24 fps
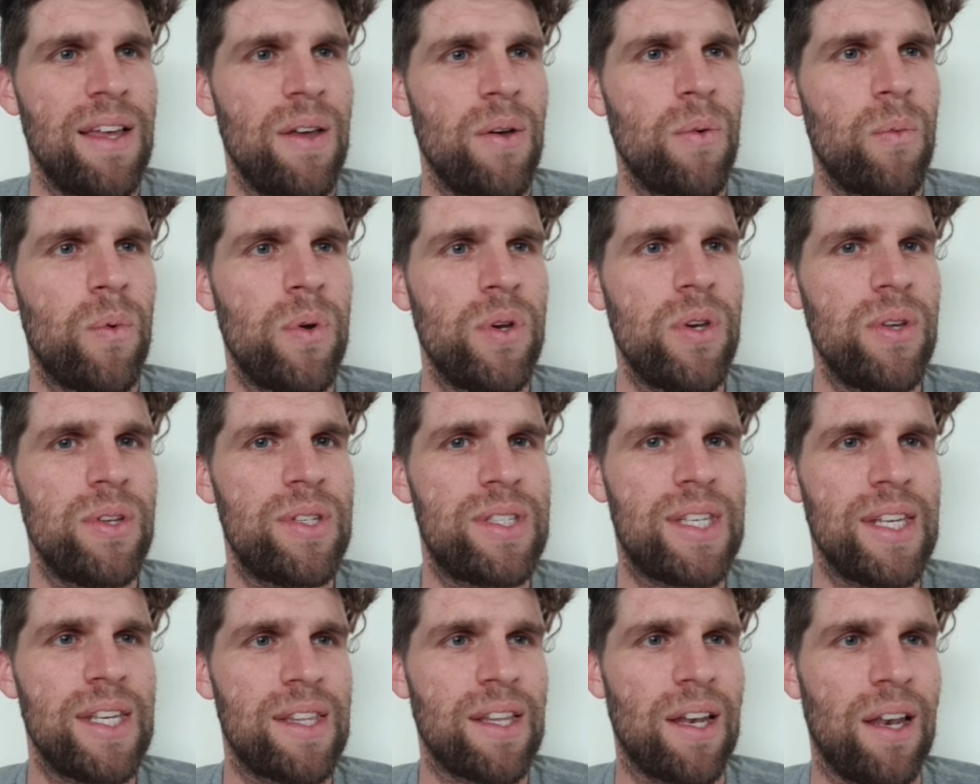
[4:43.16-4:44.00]
when you
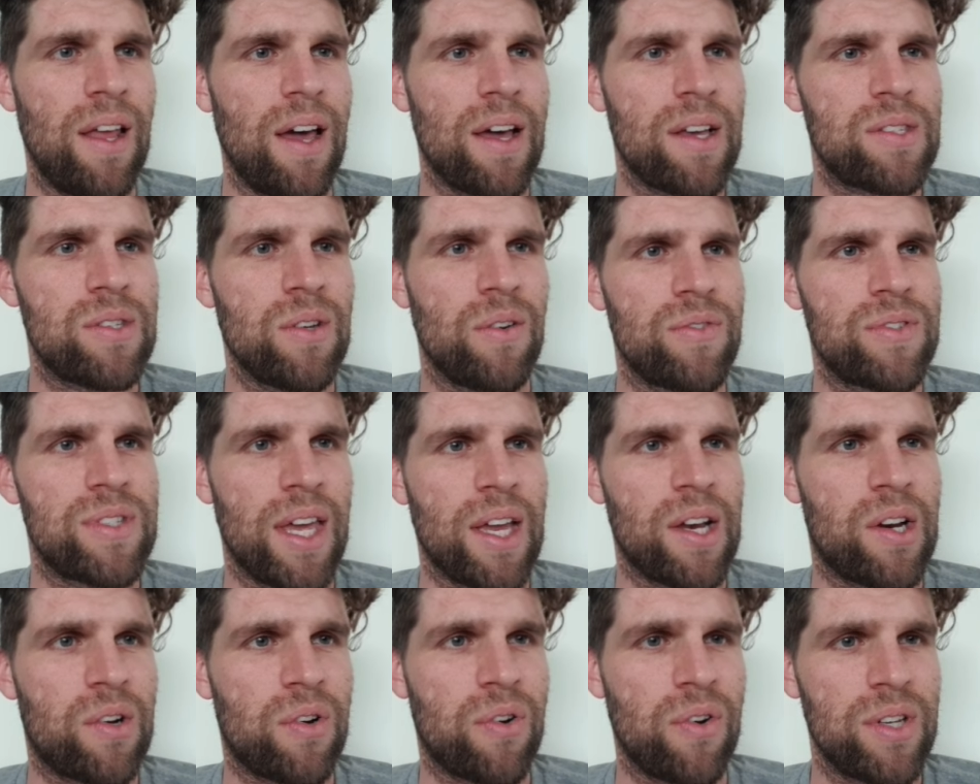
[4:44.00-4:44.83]
see the likes of,
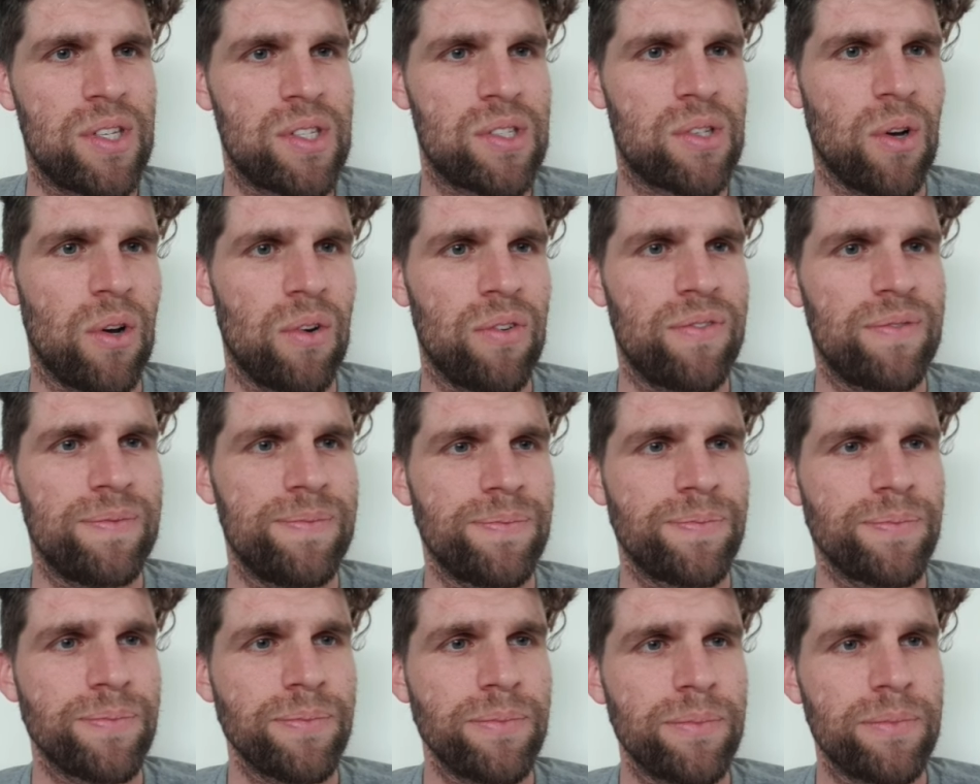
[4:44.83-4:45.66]
say, Kristoff,
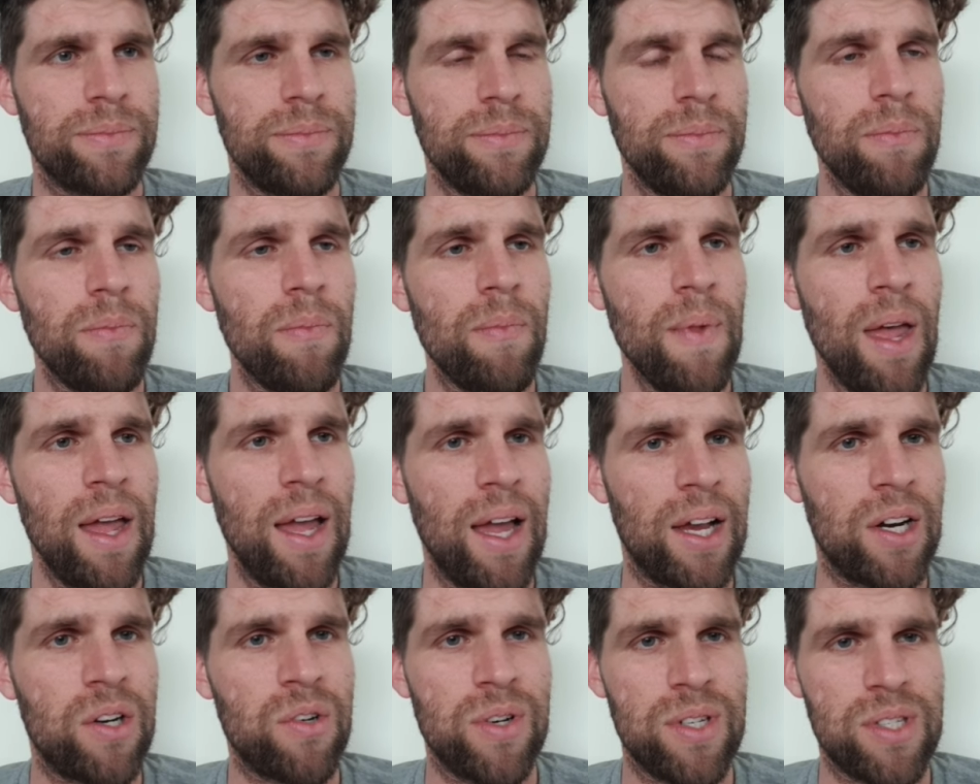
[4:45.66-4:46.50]

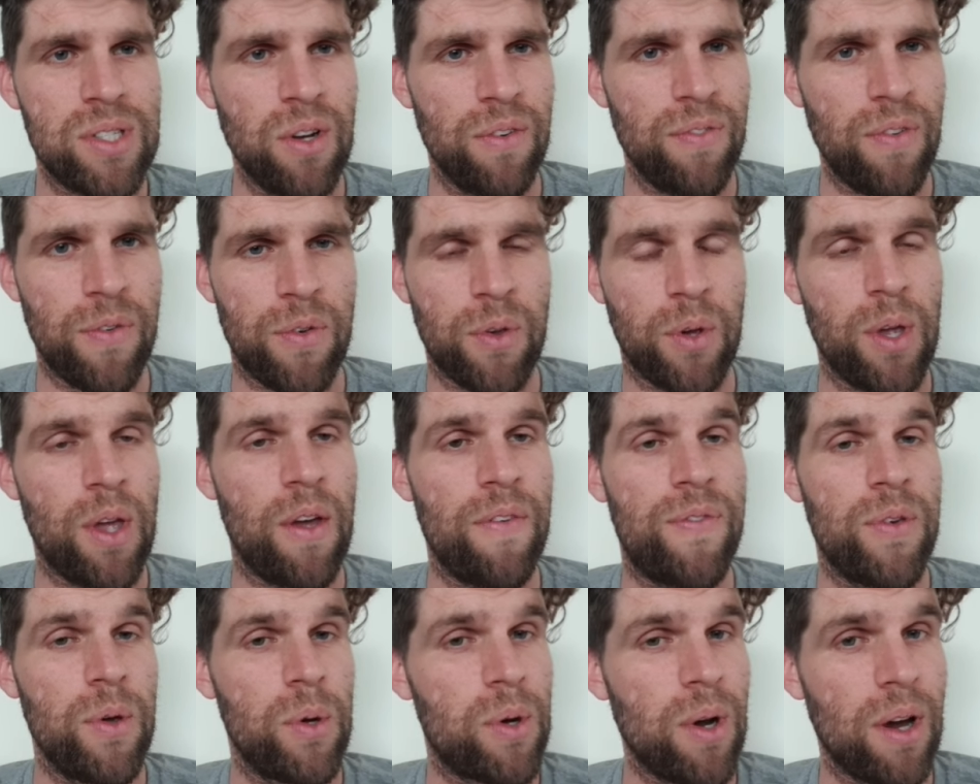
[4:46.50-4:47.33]

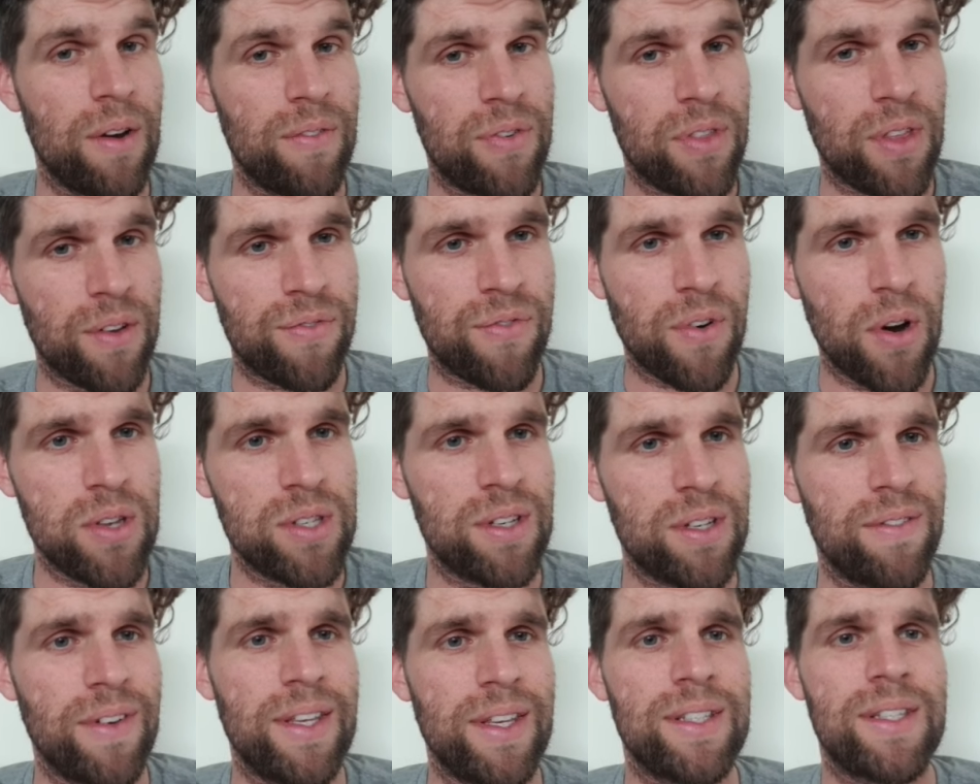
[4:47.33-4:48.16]
if you're going for the
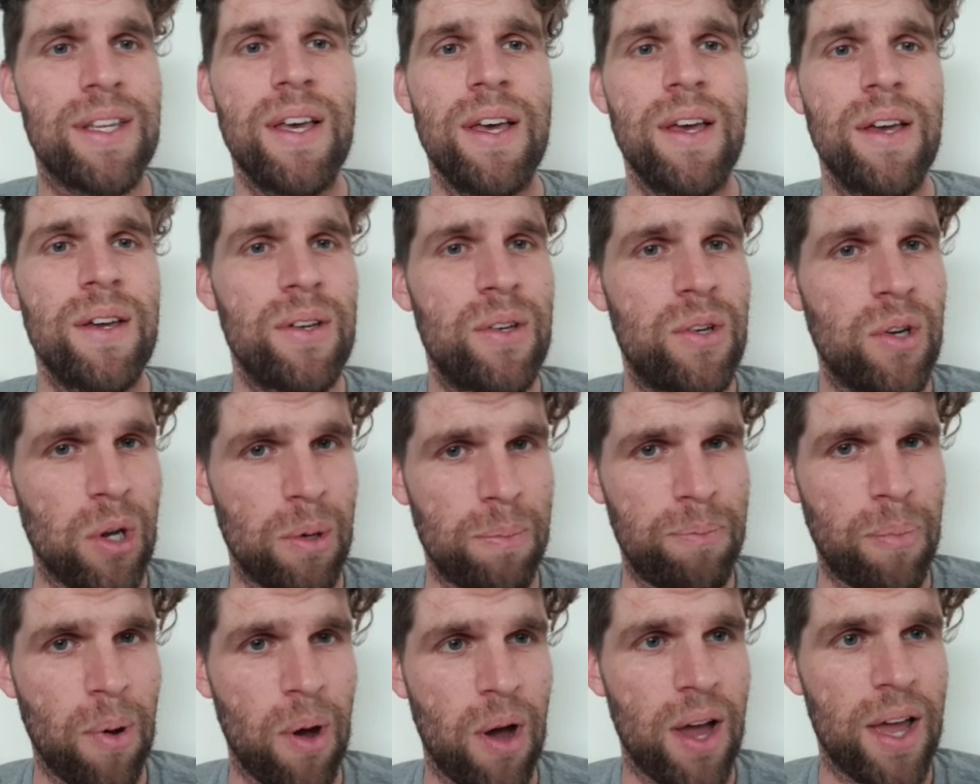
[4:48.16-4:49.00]
Frozen event,
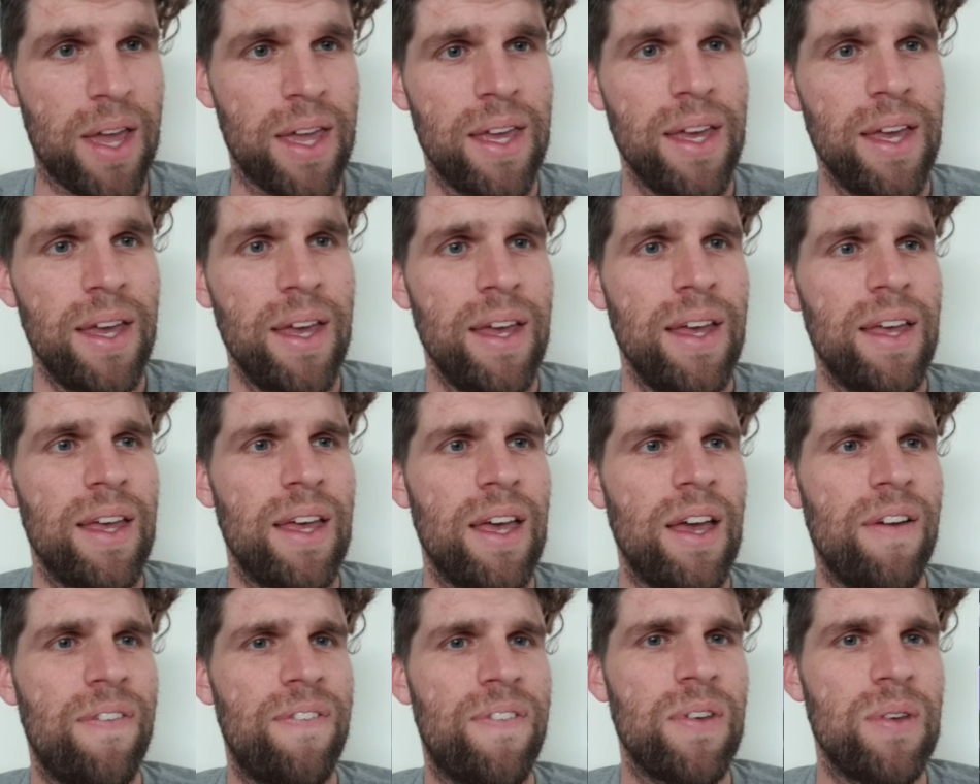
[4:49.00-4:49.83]
goodbye.
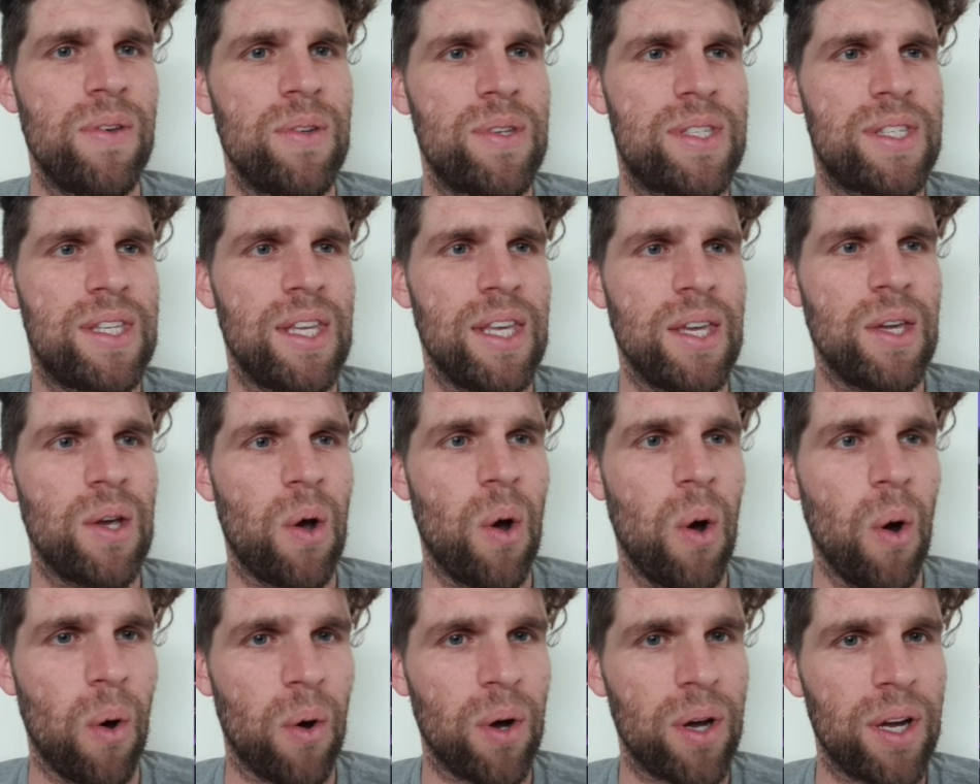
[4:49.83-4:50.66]
If you see
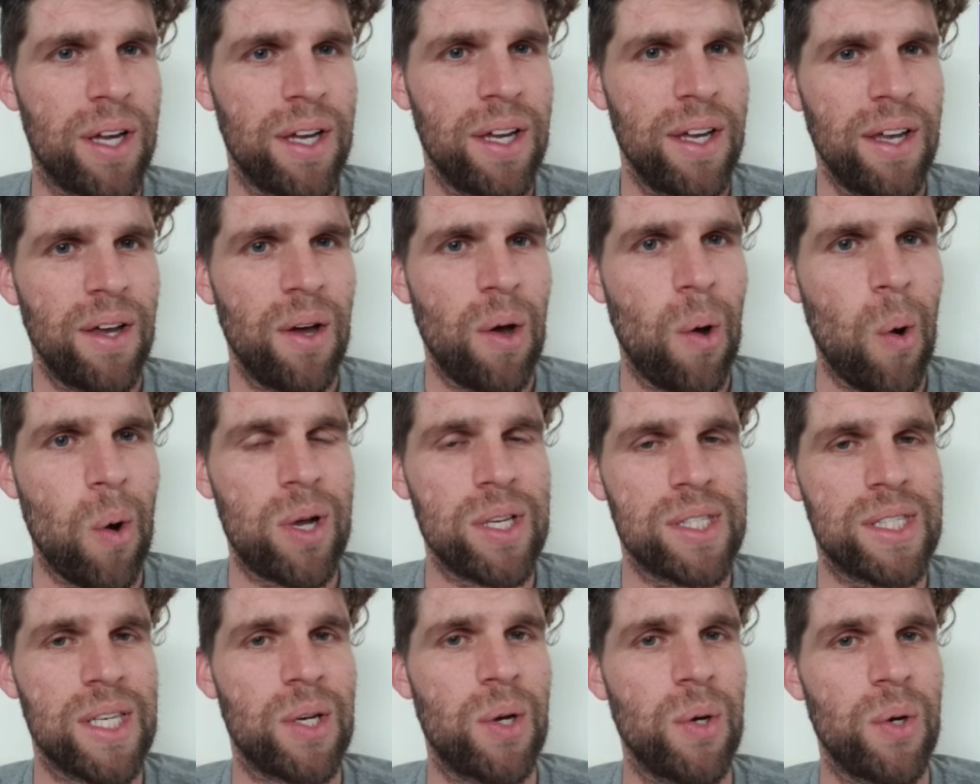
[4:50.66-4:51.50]
Hook
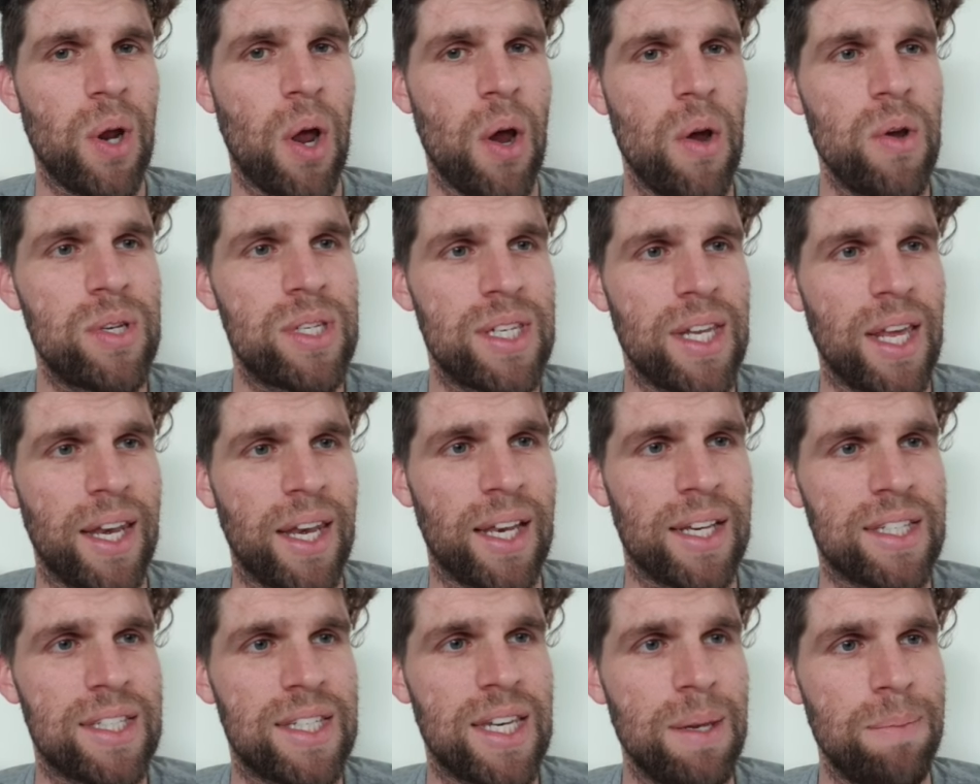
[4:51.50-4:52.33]
is a good
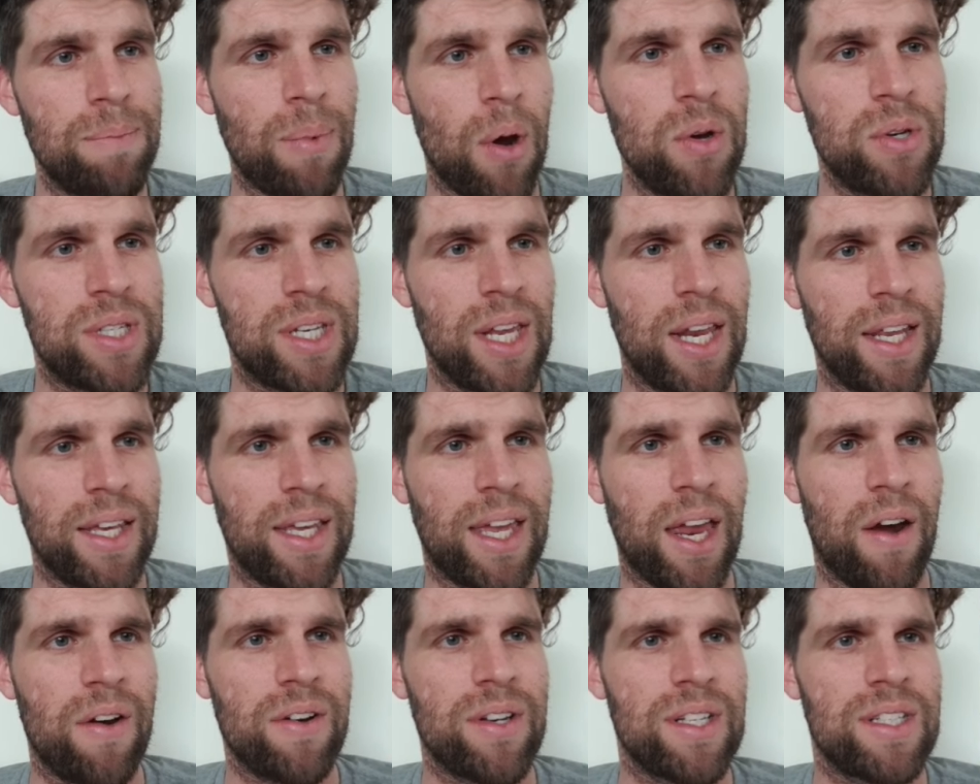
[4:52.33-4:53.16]
cheap oceanic
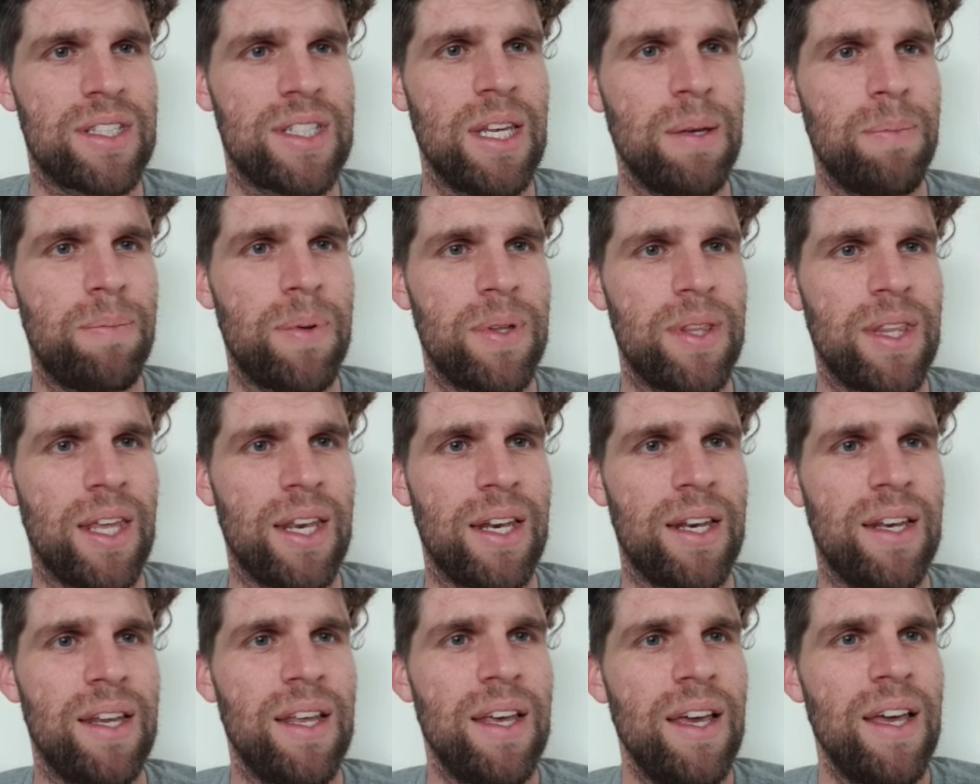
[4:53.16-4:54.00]
character, cheaper
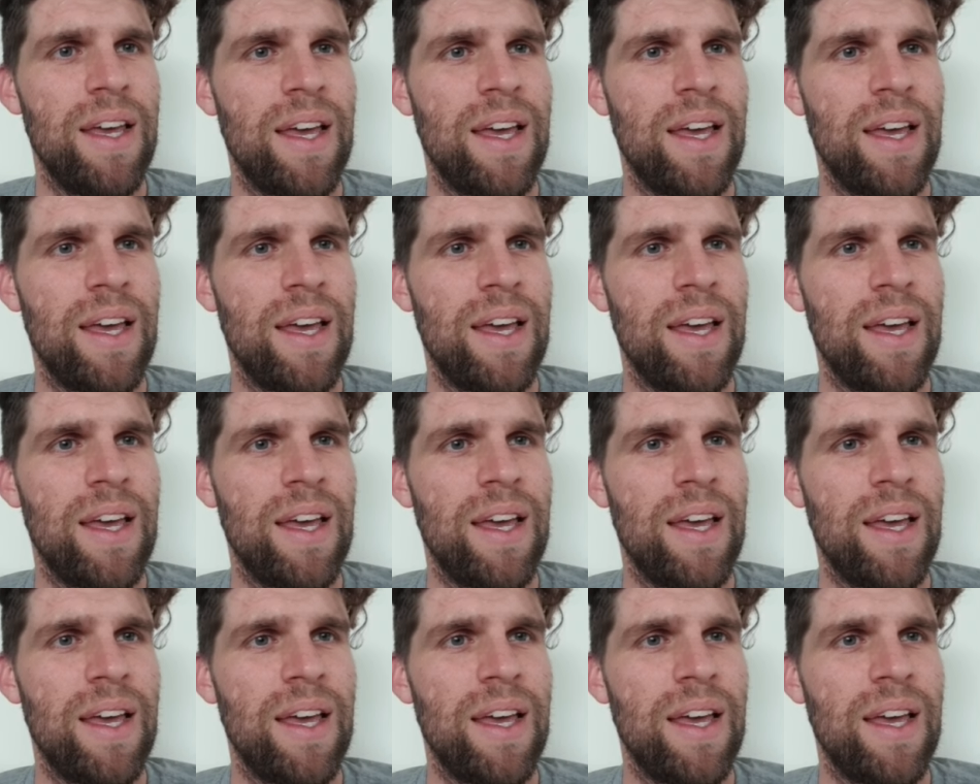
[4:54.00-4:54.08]
than